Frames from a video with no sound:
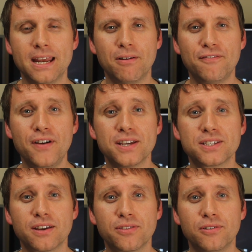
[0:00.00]
Now, at
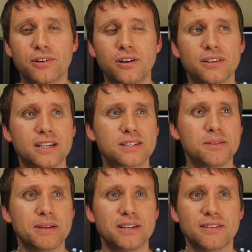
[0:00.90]
first I thought, God, that's
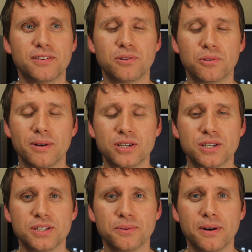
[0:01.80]
going to be a difficult
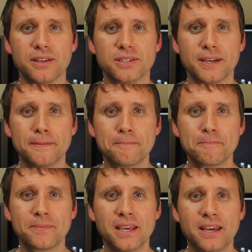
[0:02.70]
question to answer.
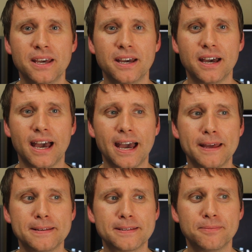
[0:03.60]

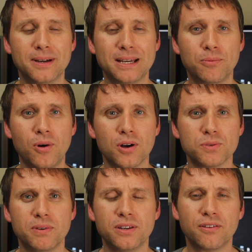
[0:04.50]
And, well, it
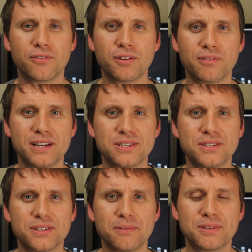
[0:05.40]
was, but not for the
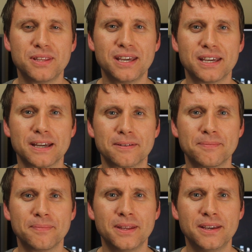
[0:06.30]
reasons I was thinking.
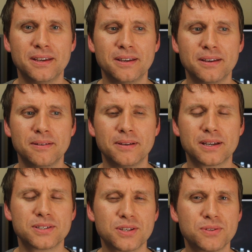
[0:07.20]

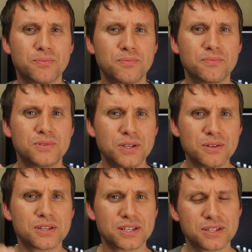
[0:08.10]
Because as
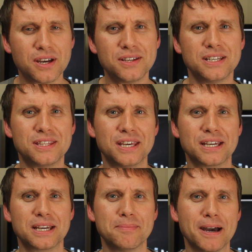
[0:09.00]
soon as I started
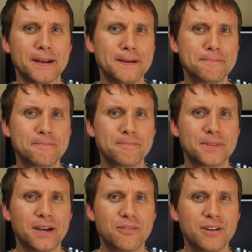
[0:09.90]
thinking about it,
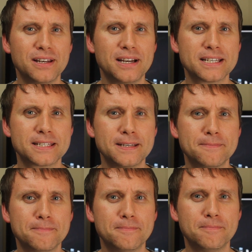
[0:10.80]
I realised that